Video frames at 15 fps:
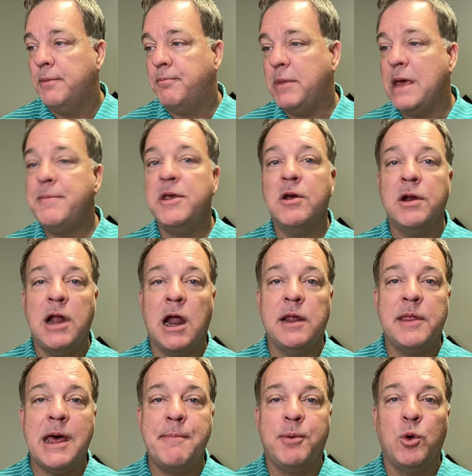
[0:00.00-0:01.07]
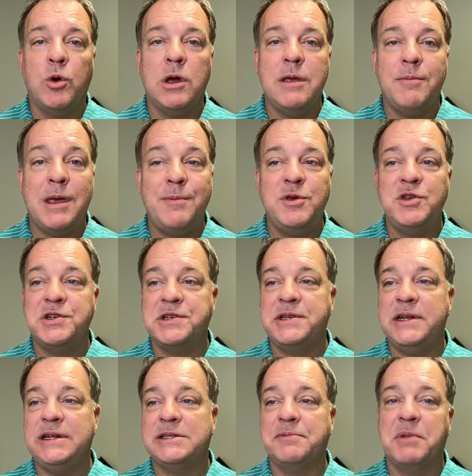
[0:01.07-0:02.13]
Maybe you're not at that point. Maybe you just
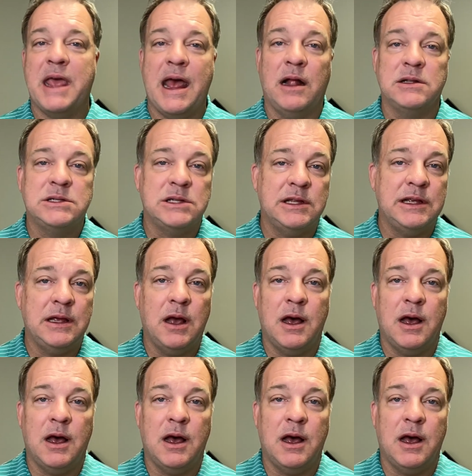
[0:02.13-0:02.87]
need some counseling.